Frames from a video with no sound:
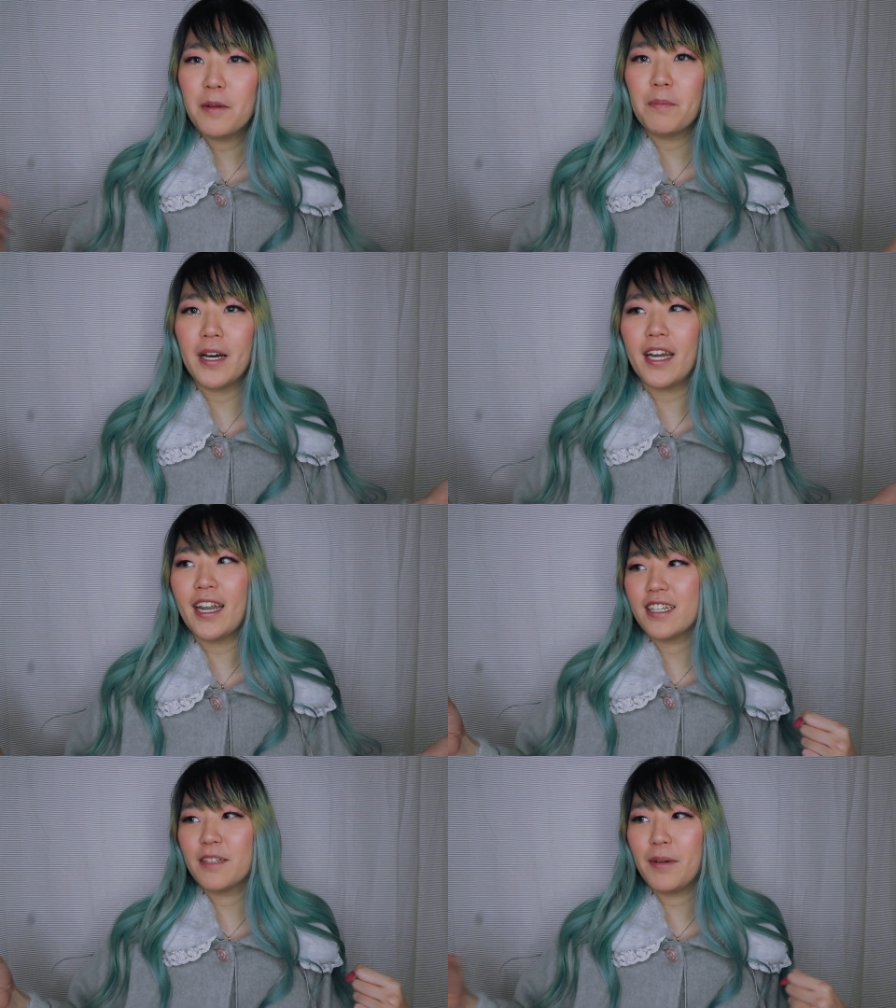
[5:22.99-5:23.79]
but
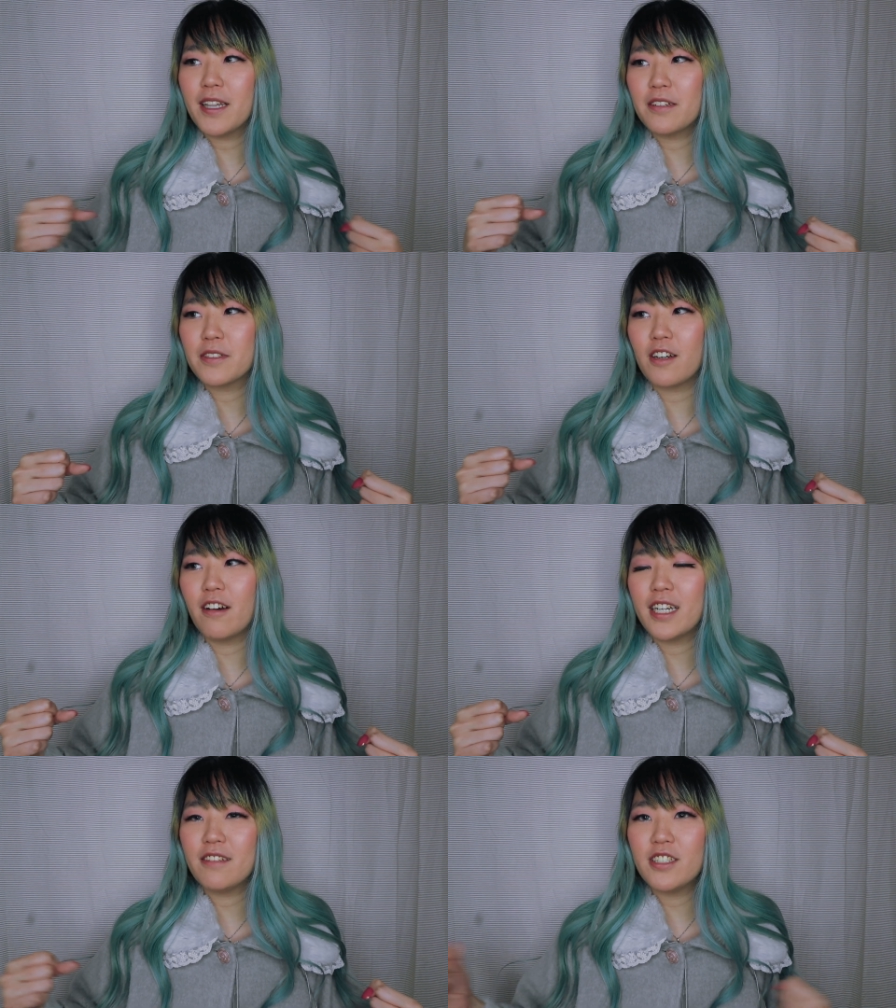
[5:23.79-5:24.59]
the butler was
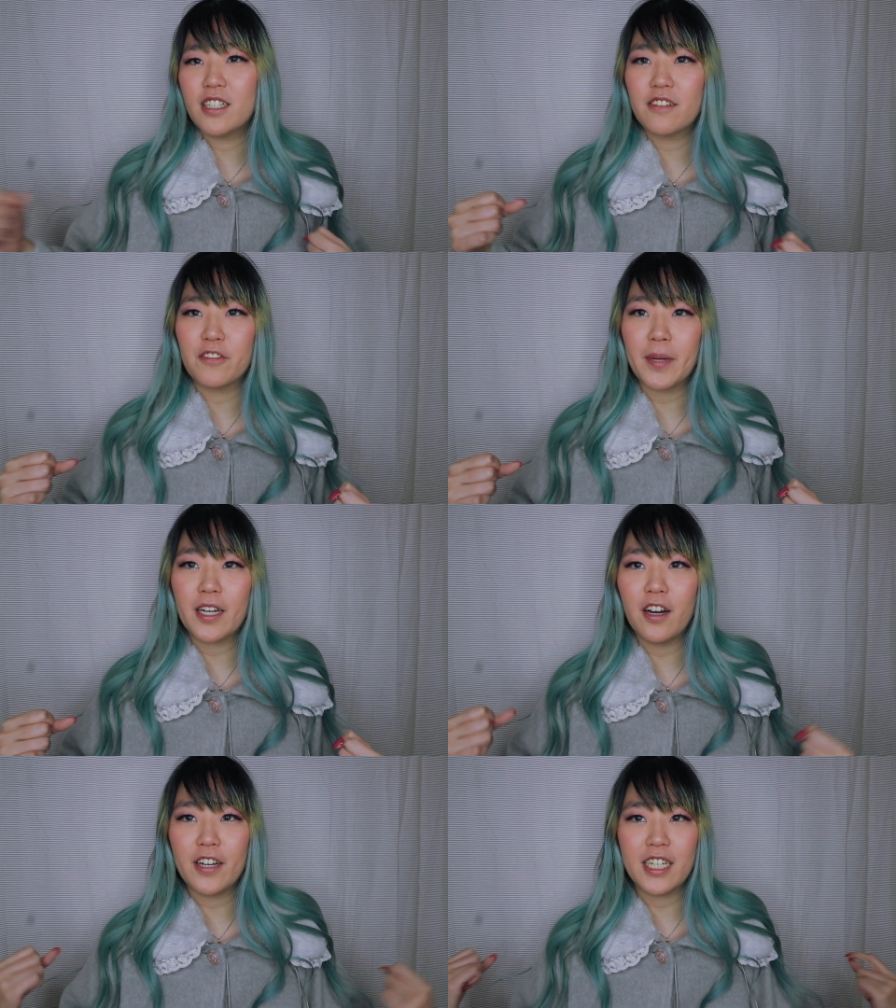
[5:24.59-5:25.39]
already reaching for my
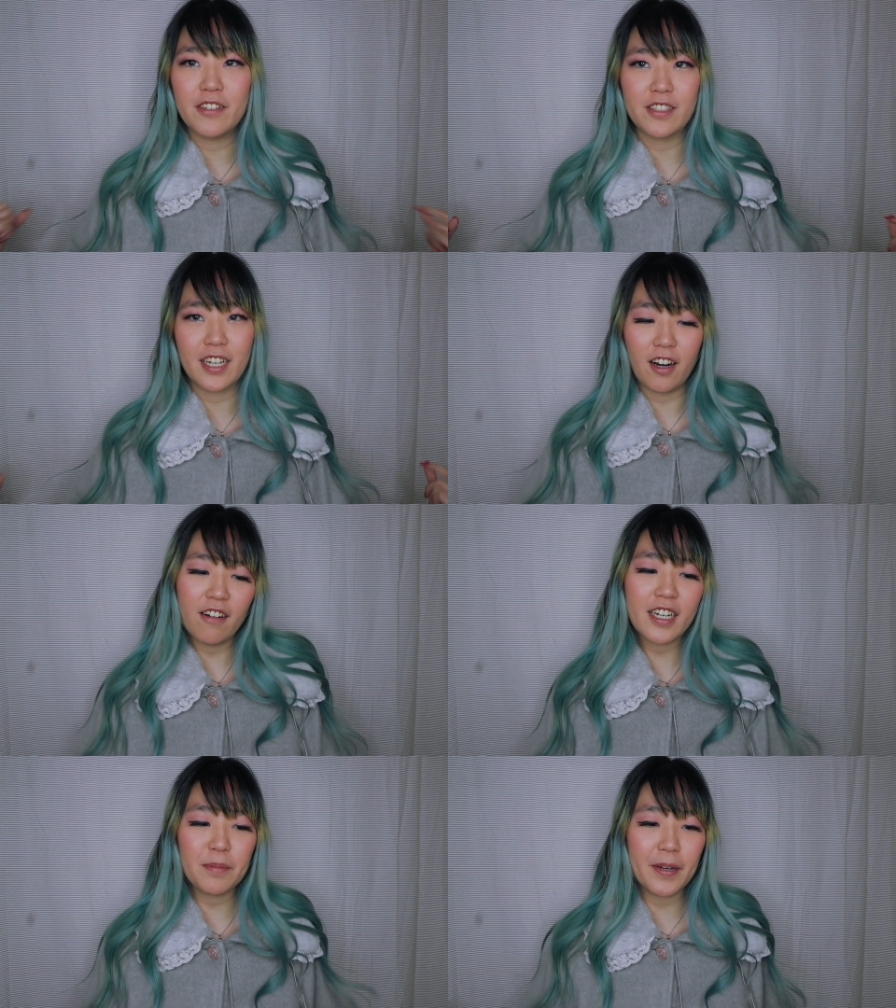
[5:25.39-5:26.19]
coat and he was like
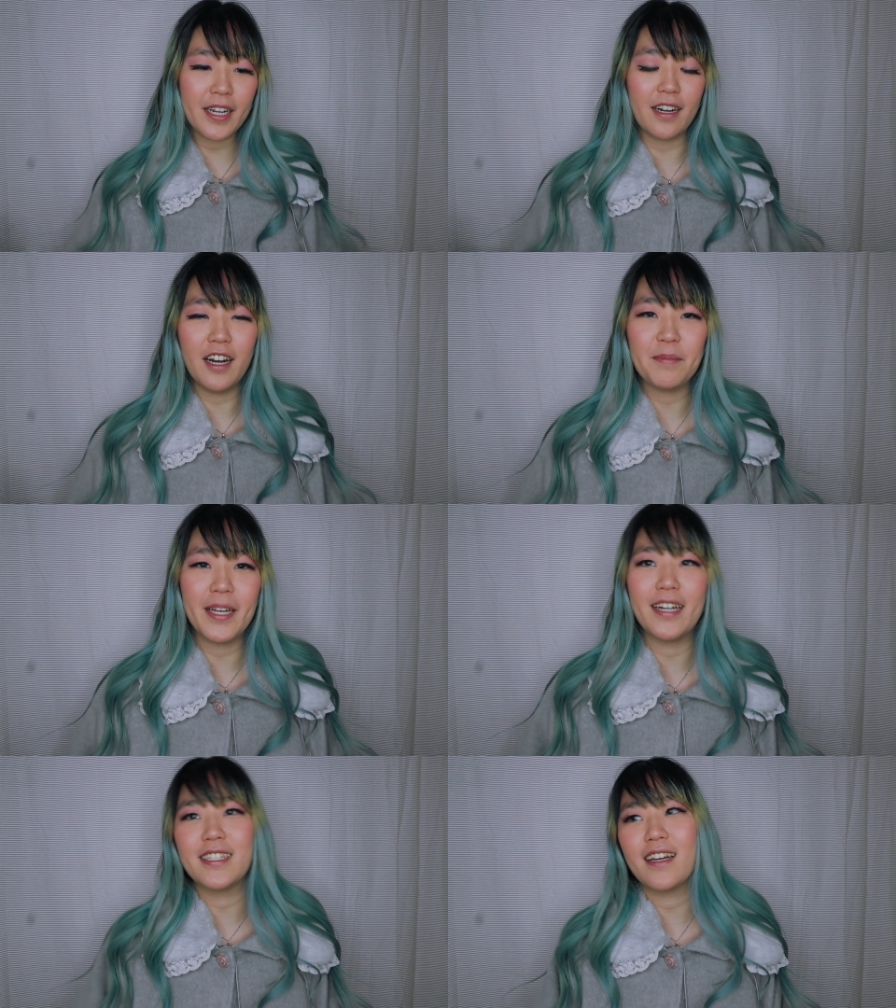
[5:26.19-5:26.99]
already putting it on me
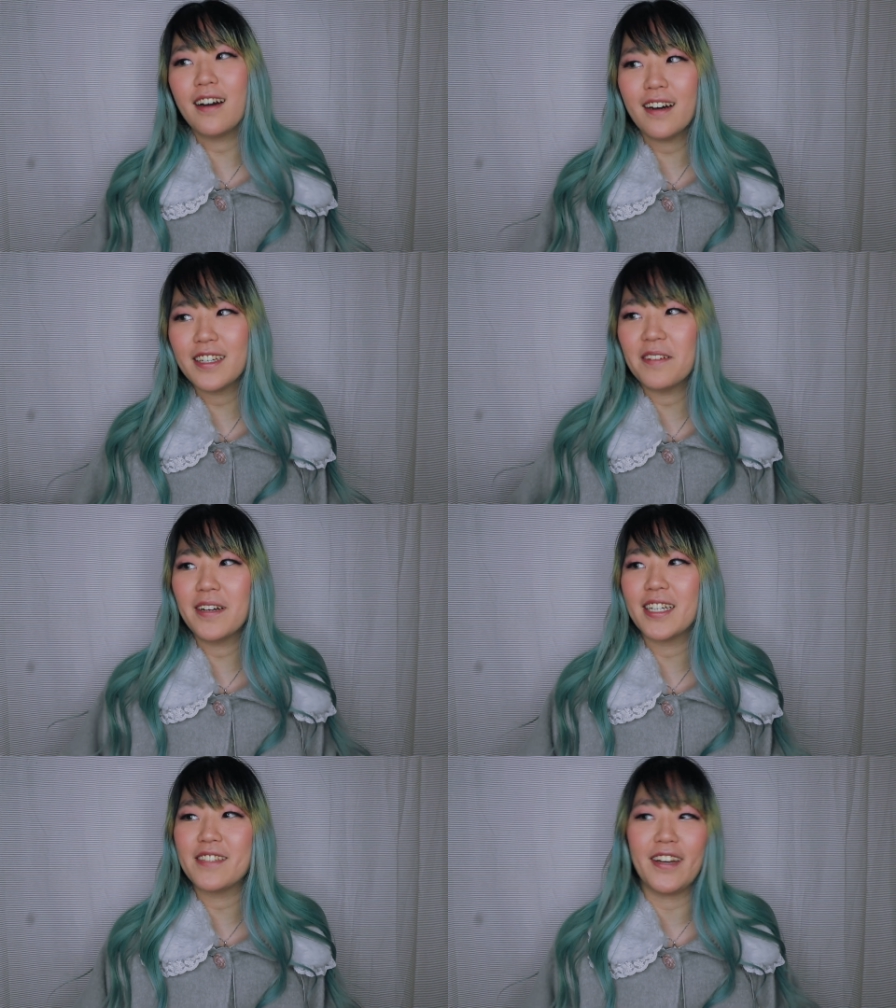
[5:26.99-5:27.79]
and I was like, oh, you know
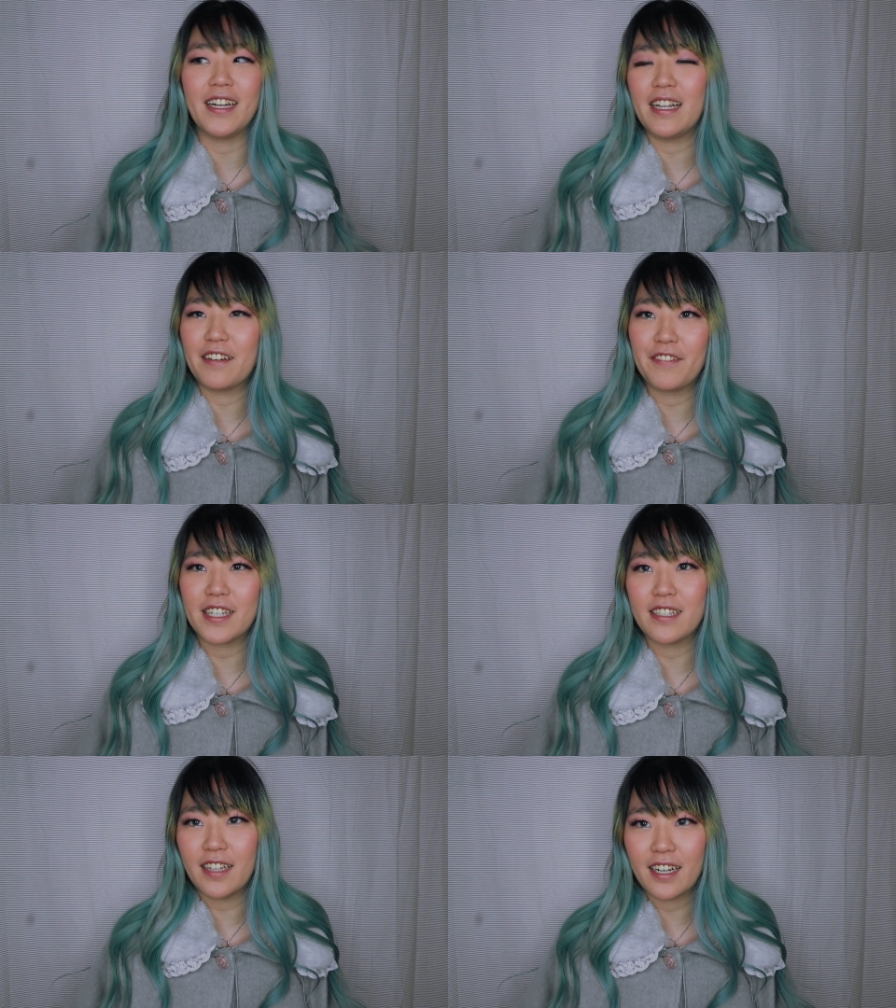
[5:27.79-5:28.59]
what, it's fine, I'll like
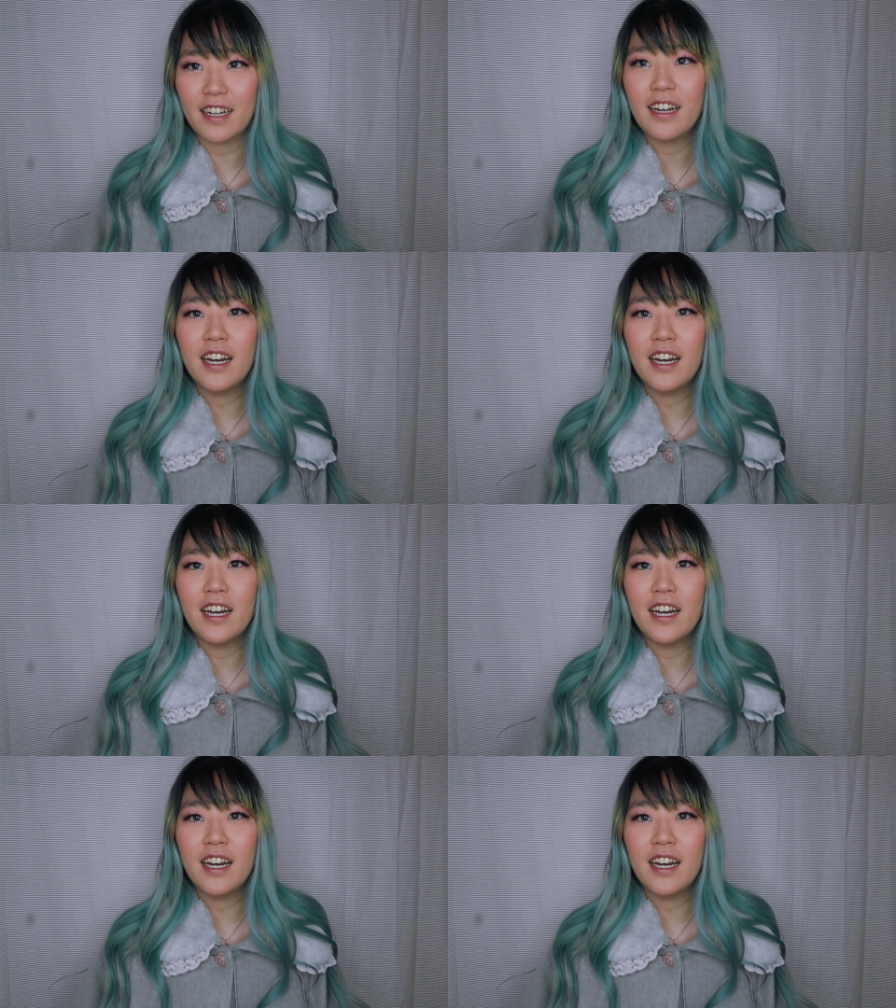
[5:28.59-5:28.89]
fix it later.